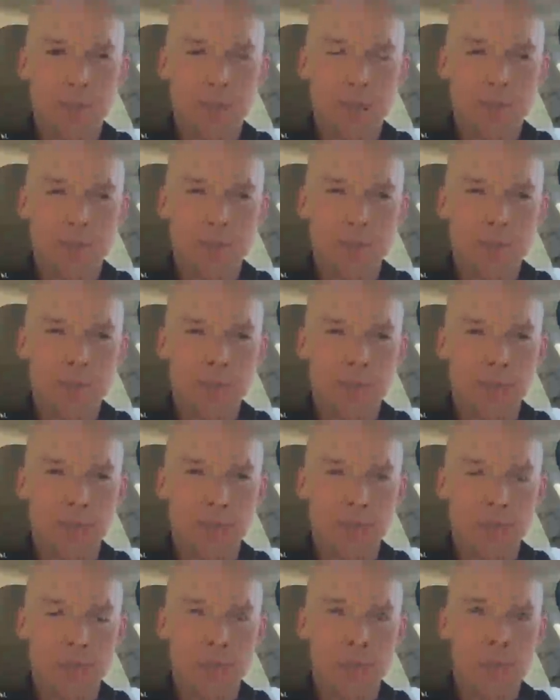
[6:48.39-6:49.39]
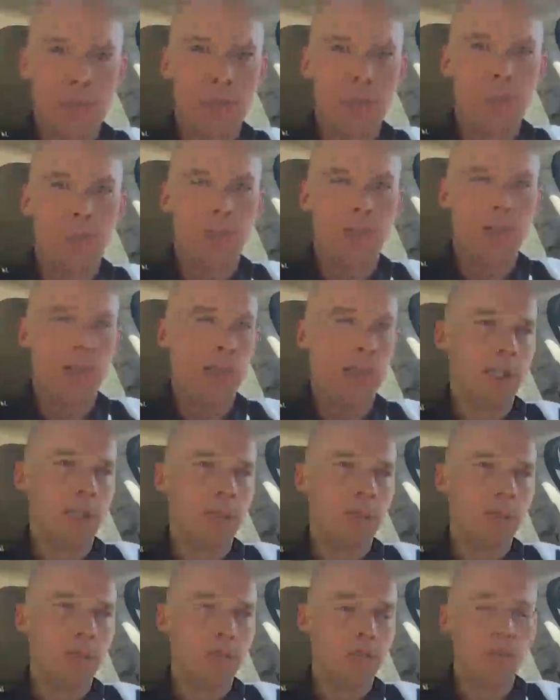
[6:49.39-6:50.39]
Maybe you said something that was a
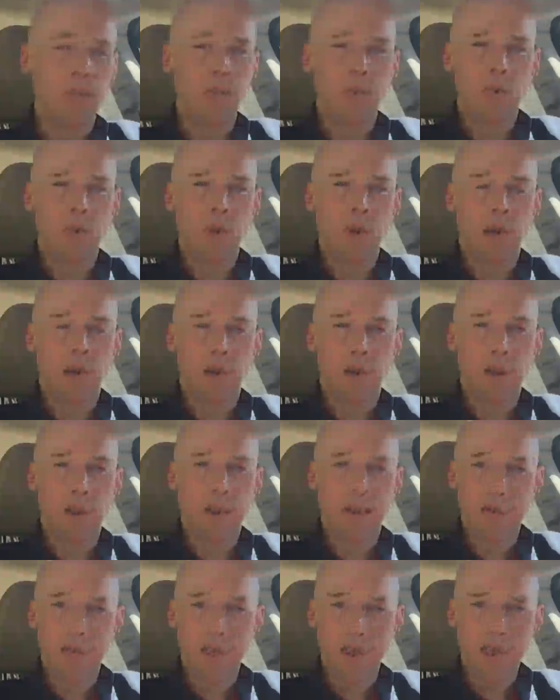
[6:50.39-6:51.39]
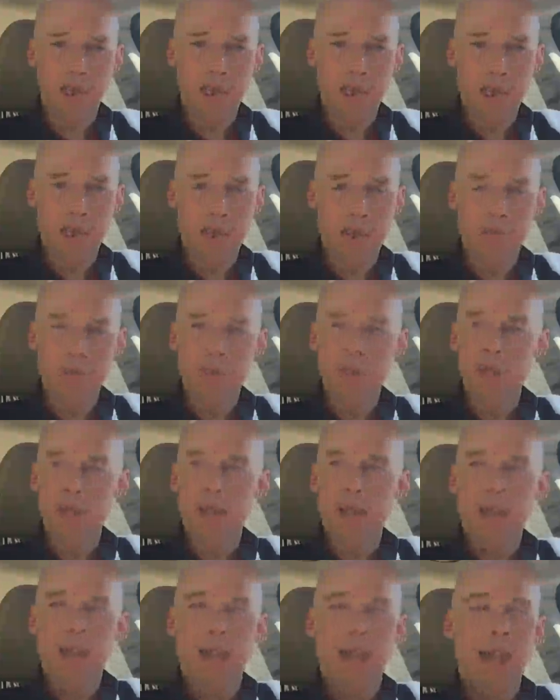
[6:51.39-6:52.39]
little bit too left-leaning,
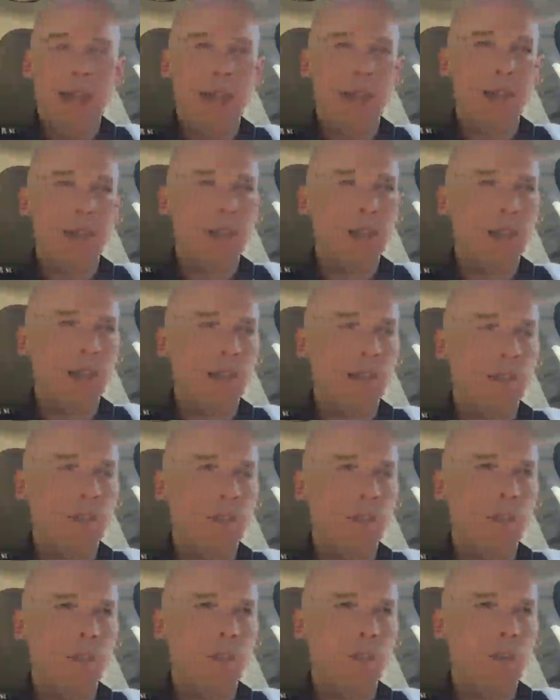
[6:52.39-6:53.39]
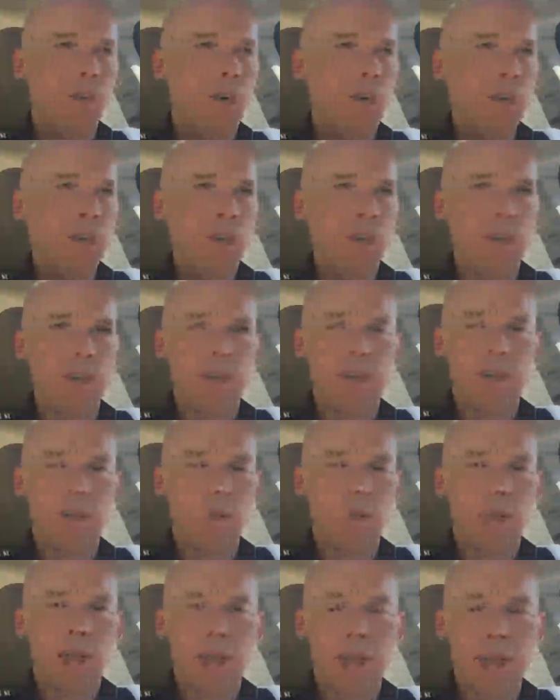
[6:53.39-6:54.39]
and Rogers
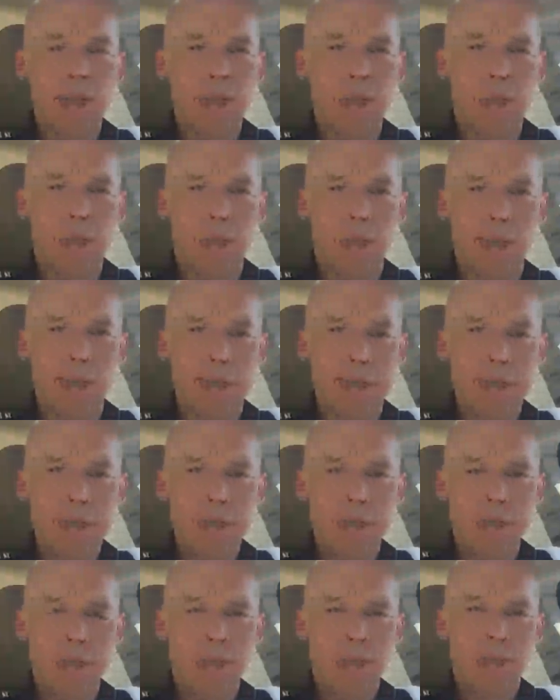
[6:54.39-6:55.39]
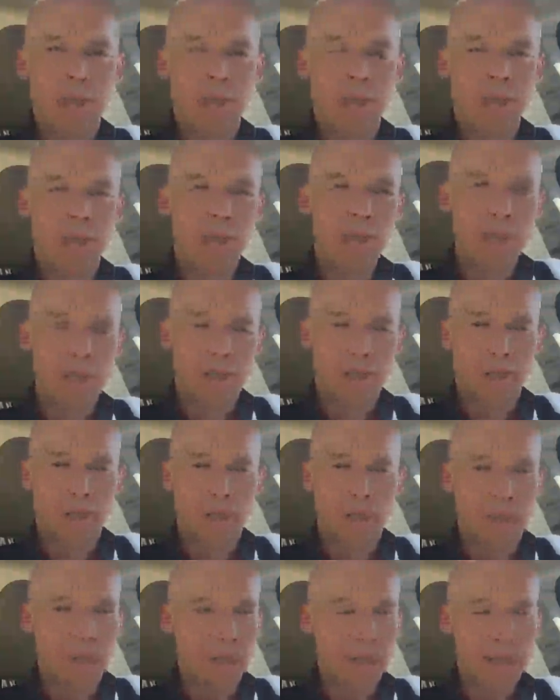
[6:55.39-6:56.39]
is a right-leaning organization. First of
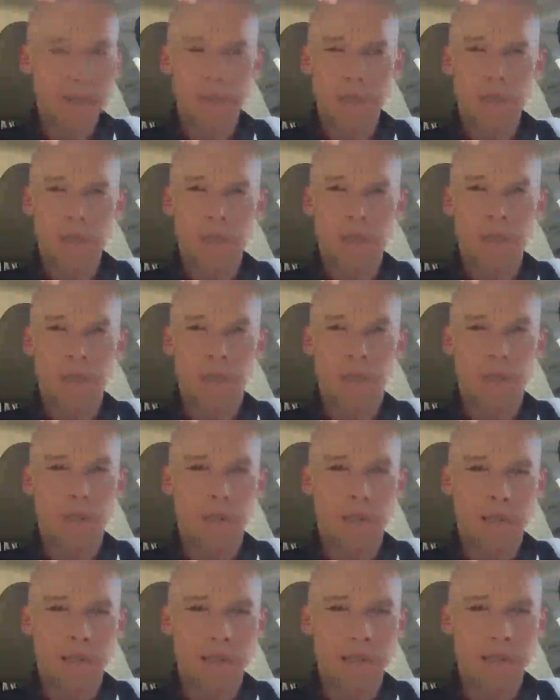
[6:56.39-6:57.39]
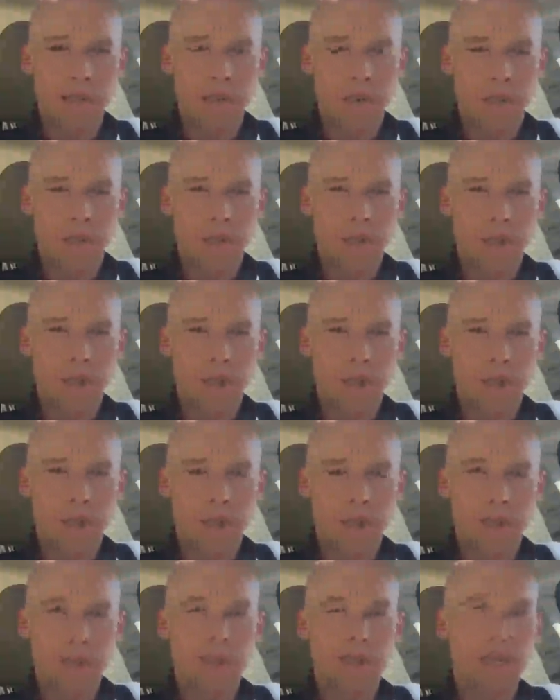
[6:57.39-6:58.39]
all, they're listening to your fucking
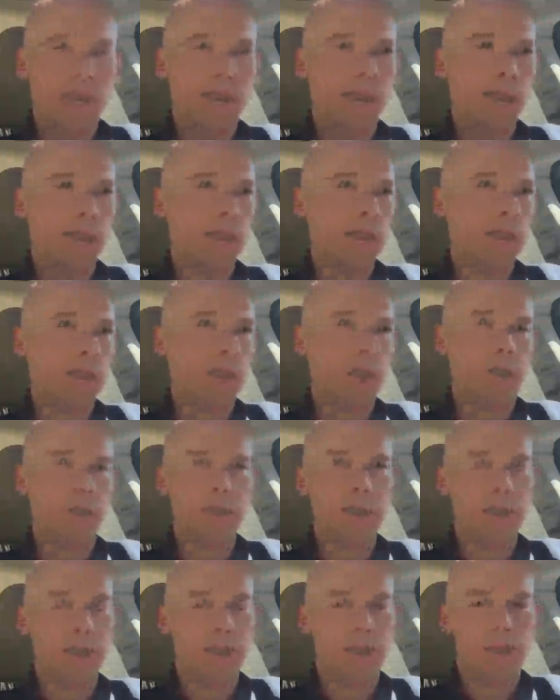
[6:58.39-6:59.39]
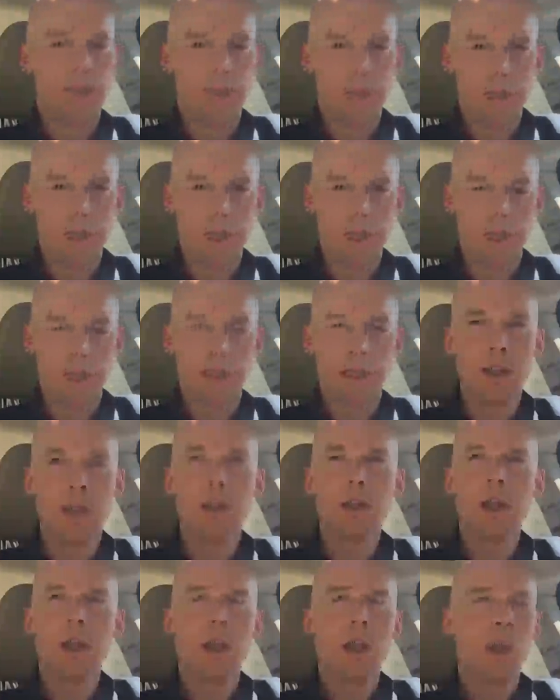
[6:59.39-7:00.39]
conversations, and they obviously have an agenda.